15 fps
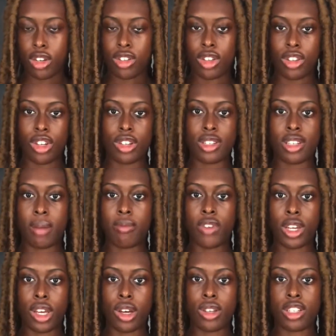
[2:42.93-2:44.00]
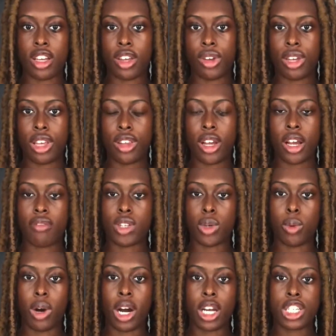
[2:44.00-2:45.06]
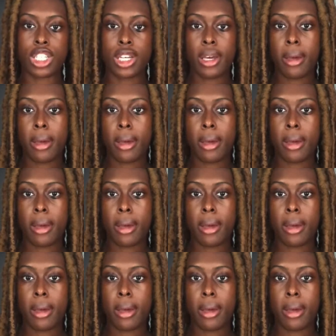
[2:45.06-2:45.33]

So there's some videos that you either have to watch